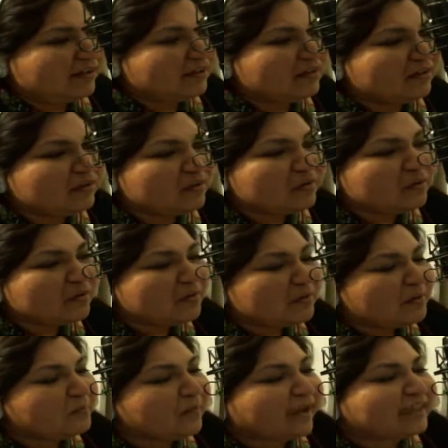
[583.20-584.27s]
You know,
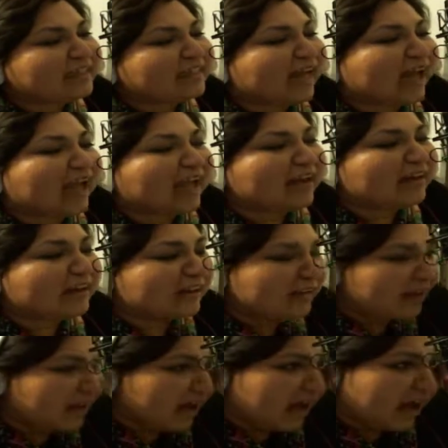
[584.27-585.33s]
my dad,
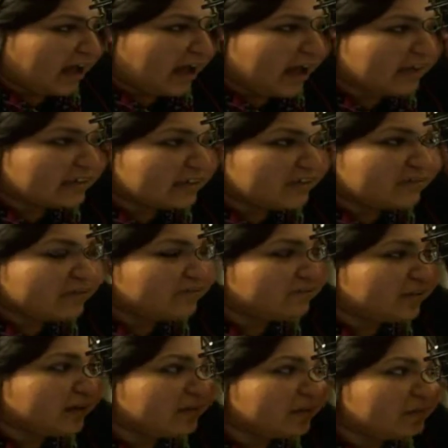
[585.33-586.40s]
I love him
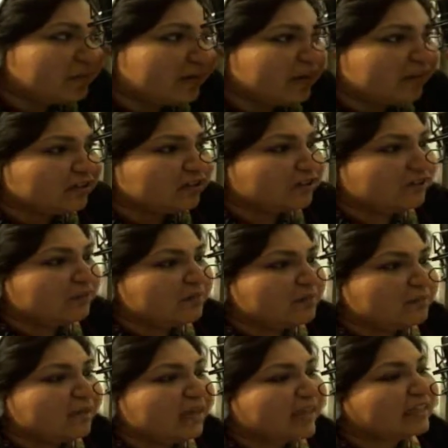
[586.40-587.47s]
very much,
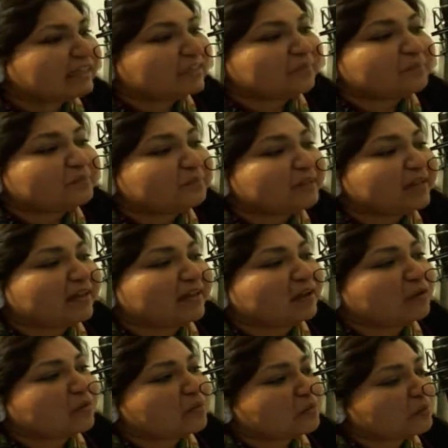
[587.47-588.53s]
but he's a big
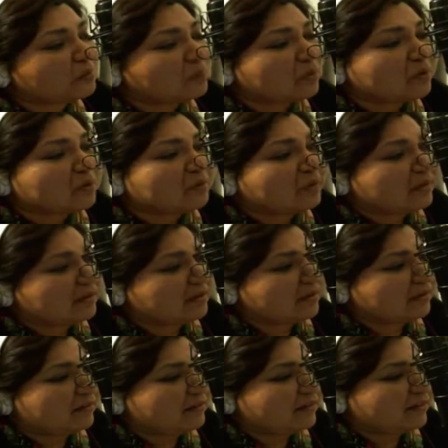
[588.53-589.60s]

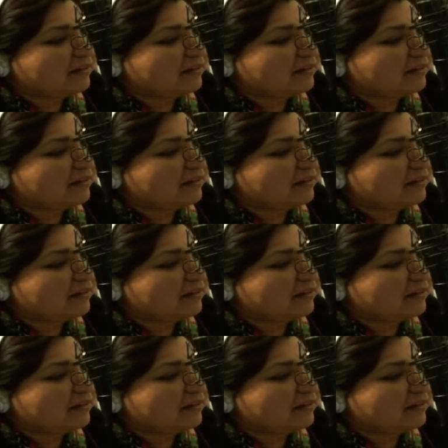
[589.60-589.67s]
worrier.